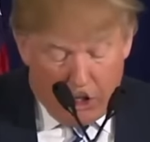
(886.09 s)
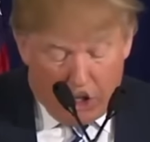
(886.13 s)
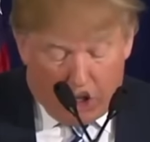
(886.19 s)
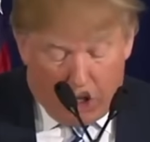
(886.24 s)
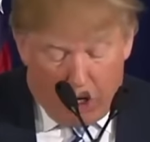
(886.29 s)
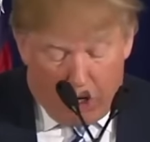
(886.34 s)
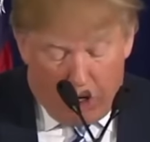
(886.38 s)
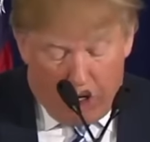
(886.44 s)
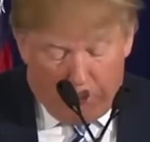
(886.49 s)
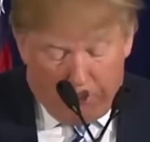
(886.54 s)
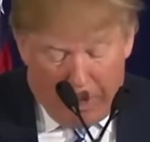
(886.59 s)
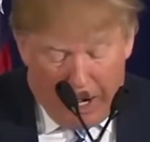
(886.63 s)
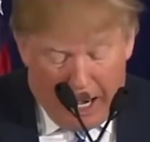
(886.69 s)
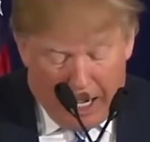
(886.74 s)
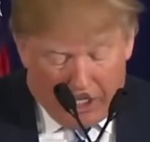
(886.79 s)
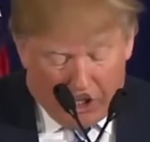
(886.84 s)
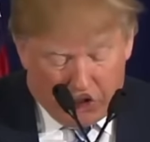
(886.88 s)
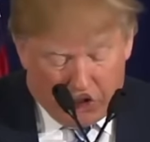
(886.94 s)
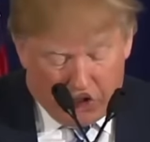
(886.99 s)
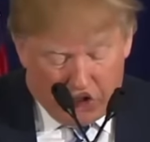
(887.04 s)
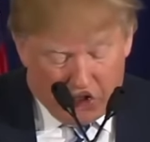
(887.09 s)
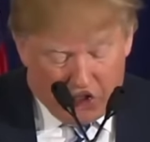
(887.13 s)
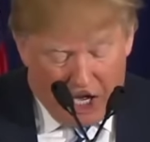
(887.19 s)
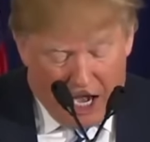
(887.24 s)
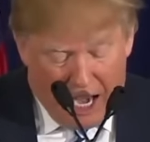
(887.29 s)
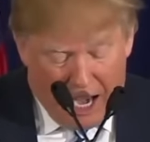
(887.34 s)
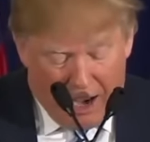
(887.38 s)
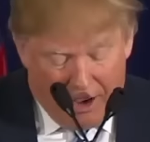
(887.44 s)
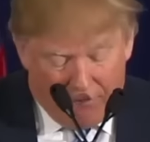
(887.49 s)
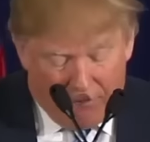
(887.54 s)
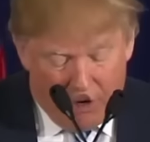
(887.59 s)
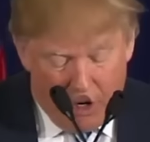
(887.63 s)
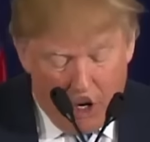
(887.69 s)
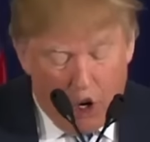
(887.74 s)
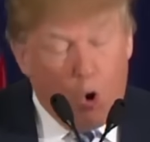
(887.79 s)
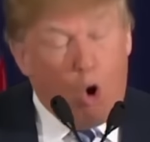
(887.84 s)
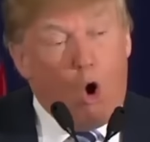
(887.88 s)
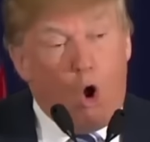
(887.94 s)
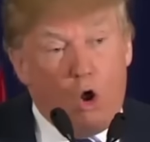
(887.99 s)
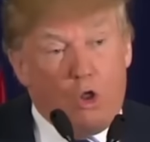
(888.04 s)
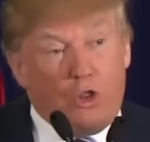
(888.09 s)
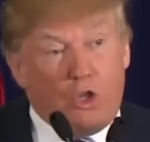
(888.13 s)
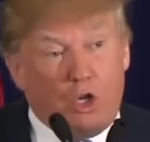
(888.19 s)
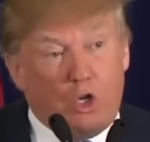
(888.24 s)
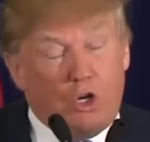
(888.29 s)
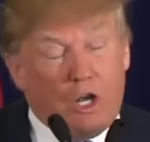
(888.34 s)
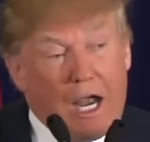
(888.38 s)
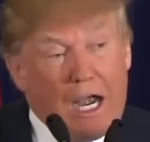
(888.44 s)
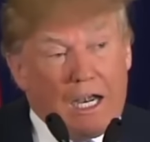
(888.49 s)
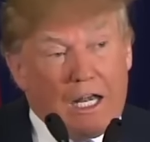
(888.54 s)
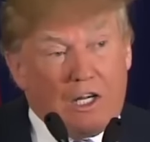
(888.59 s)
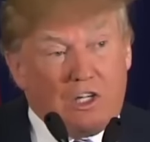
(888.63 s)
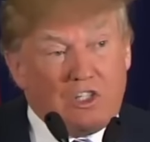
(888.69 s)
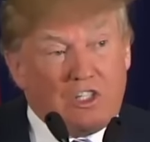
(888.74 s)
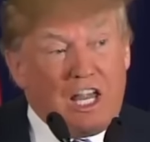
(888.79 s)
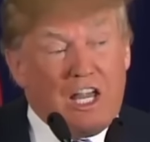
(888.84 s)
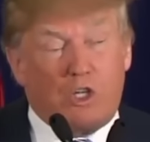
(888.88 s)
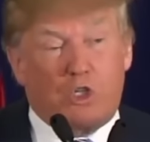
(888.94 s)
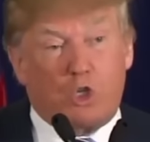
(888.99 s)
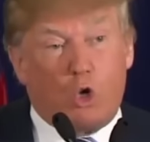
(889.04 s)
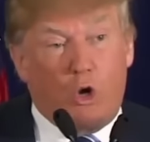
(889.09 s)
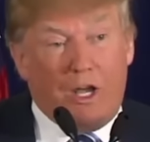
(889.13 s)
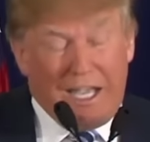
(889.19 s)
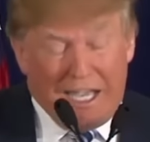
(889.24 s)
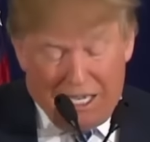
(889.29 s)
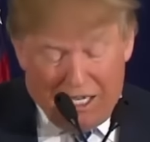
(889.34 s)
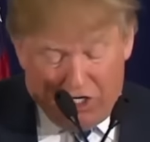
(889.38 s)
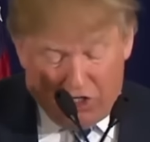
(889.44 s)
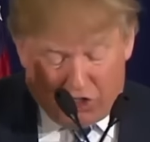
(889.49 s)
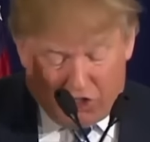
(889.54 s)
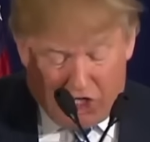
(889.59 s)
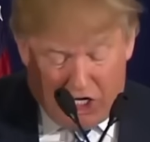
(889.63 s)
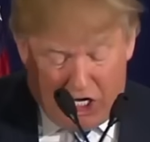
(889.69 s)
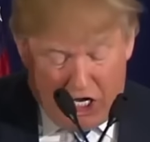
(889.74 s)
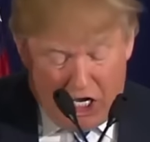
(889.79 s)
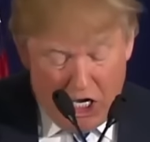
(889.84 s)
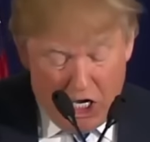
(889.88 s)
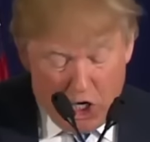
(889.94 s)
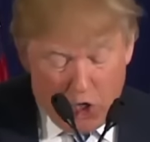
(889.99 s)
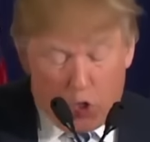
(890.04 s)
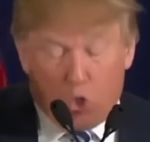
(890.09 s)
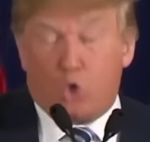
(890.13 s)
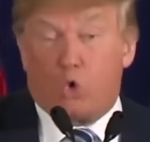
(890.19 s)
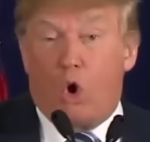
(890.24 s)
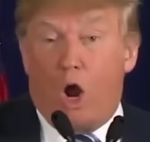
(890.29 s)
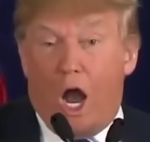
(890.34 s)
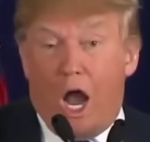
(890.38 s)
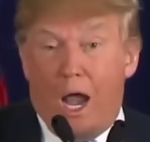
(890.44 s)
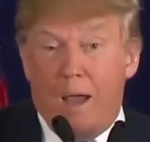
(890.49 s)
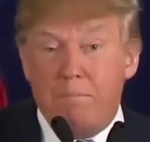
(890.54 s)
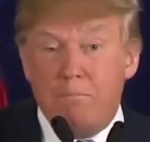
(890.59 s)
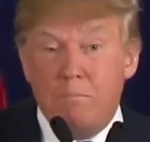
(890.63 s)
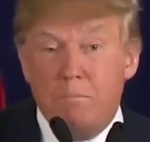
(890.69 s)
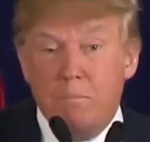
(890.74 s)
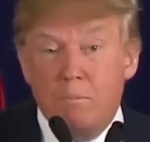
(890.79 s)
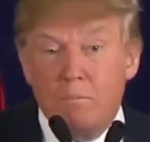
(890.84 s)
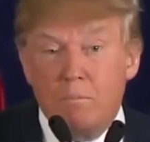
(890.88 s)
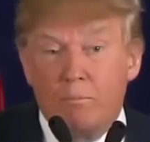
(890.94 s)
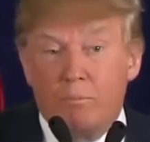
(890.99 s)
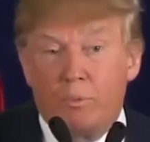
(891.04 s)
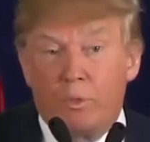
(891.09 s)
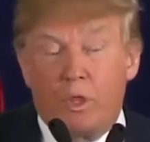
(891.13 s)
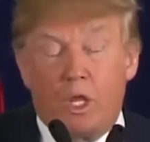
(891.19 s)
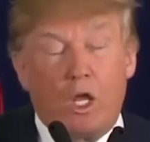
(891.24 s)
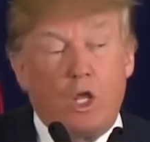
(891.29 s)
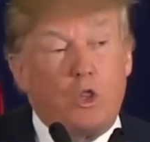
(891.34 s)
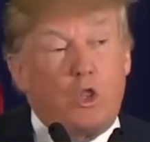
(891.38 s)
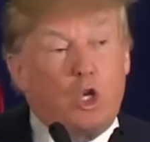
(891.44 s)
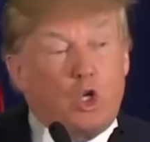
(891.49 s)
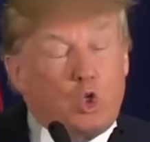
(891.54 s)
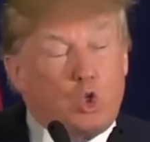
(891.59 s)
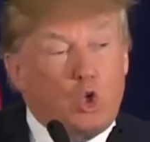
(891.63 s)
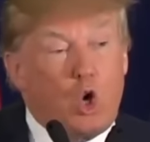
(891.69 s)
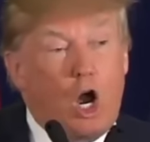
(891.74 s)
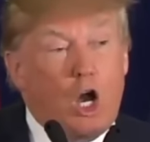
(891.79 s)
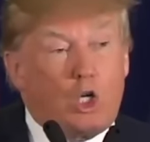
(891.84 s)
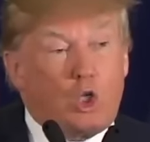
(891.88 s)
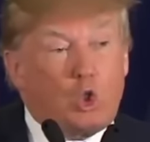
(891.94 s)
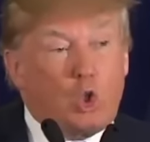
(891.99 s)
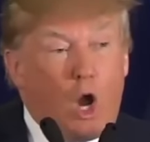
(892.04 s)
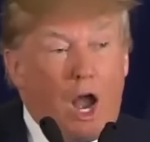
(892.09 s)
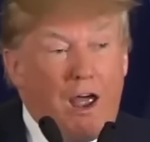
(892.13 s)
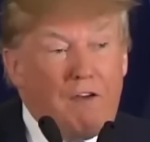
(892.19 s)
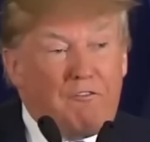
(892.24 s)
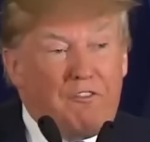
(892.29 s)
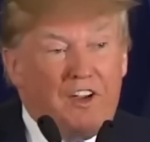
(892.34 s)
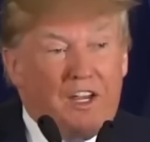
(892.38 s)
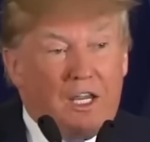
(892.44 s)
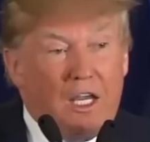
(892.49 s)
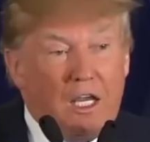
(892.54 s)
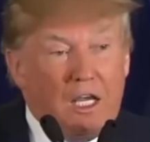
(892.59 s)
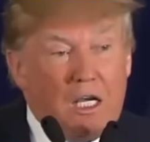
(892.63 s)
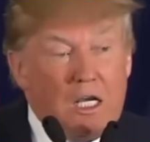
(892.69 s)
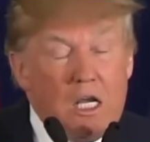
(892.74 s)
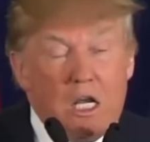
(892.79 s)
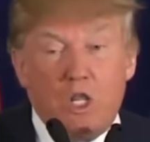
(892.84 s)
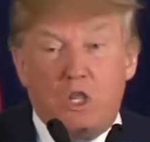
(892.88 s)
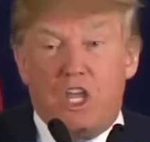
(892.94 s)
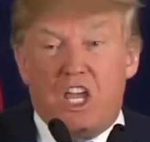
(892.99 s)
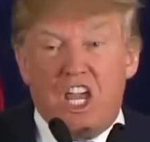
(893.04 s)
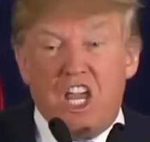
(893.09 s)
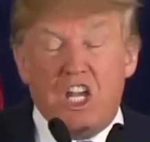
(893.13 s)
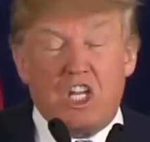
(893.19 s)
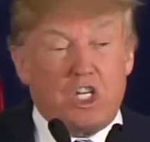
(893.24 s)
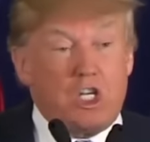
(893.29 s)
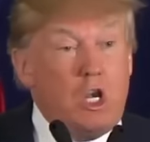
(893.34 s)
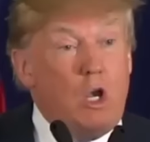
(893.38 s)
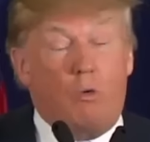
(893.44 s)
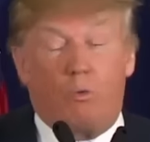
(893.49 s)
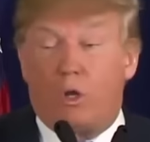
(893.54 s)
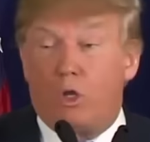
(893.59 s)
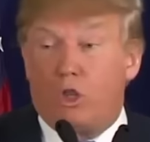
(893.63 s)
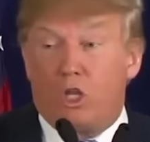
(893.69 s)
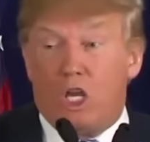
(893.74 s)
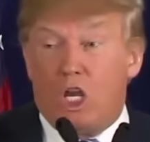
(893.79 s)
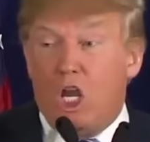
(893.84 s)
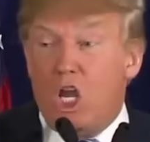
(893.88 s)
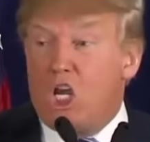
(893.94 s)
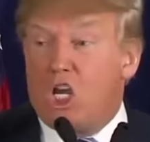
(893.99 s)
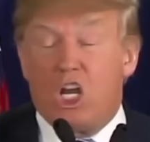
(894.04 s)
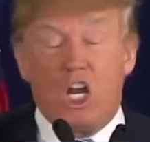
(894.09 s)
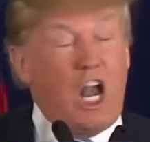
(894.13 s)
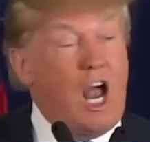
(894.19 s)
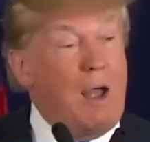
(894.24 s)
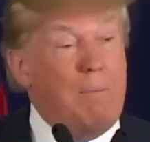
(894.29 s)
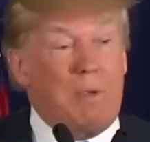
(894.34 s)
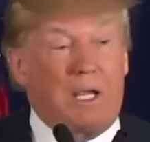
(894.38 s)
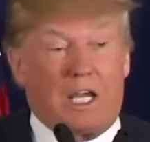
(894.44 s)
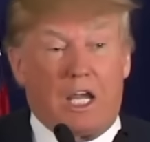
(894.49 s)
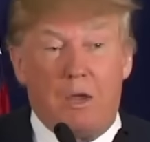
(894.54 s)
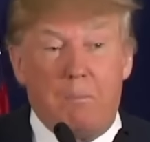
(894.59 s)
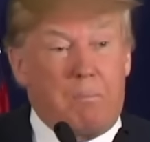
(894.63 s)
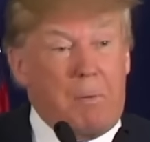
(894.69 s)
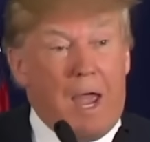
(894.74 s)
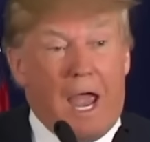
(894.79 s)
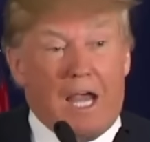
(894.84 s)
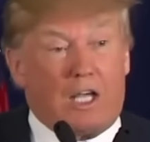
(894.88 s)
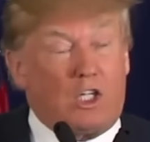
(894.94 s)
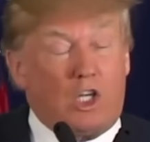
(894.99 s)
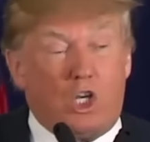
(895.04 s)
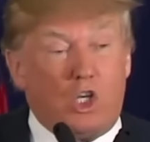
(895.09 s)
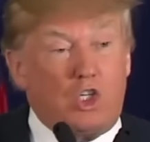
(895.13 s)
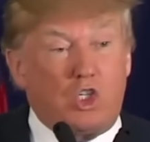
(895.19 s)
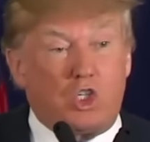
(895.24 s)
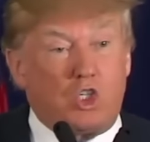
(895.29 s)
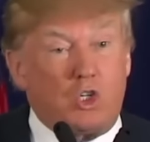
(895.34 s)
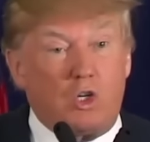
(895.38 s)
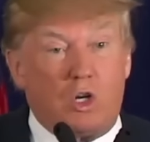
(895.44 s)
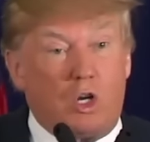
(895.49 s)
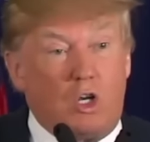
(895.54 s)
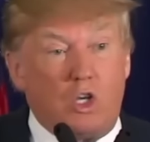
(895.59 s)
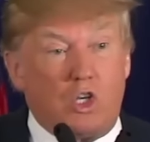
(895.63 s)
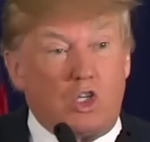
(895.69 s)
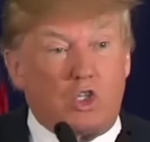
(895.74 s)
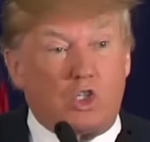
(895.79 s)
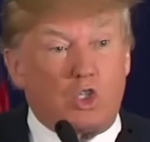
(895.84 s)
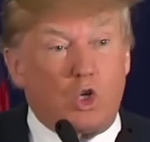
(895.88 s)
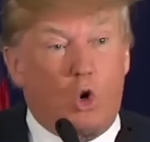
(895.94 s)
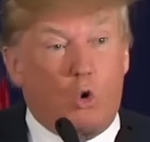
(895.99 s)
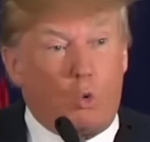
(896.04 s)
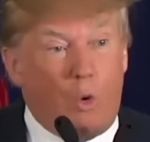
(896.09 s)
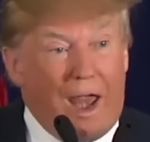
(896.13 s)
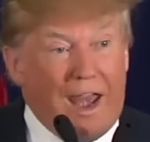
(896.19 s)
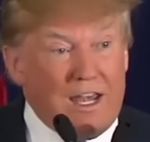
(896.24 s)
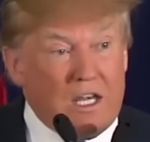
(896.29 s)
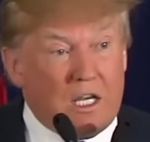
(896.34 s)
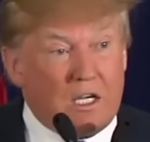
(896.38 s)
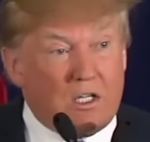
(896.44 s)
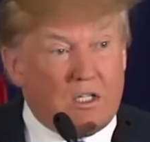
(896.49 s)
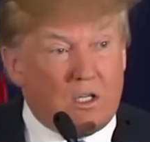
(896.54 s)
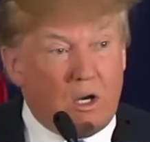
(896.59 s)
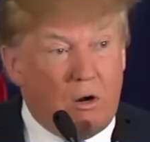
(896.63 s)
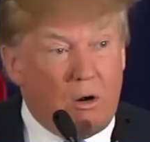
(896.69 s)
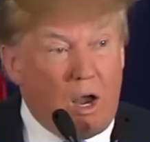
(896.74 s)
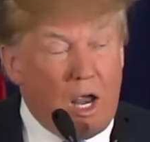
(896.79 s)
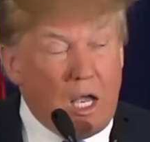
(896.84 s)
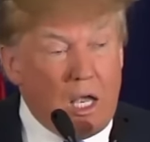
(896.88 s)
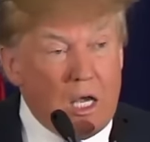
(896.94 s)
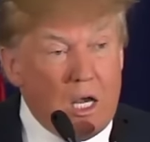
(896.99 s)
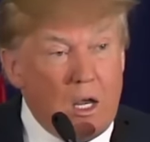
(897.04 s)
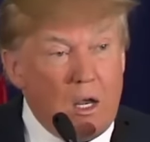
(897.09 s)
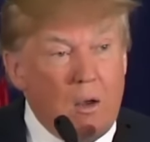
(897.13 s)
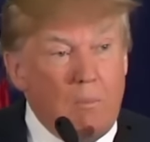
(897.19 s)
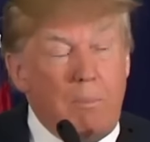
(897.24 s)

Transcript: The current policies have on the United States. So he didn't see the crime, the drug trafficking, the, in, the economic impact is, is horrendous, all right?